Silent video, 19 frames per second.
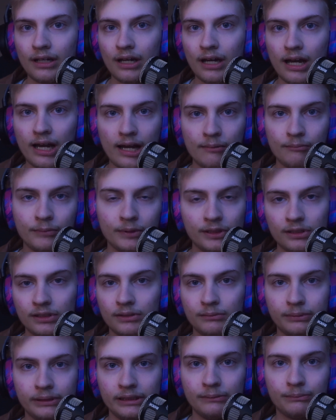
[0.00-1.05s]
I'm gonna
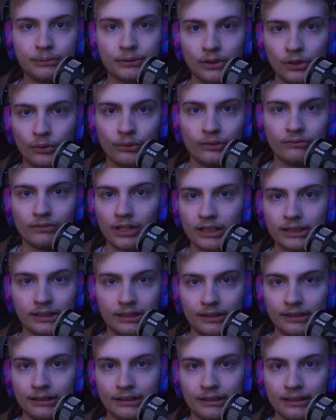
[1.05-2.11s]
be pro in Rocket
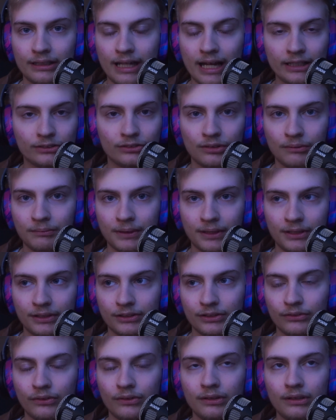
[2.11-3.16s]
League and that's what I'm gonna do.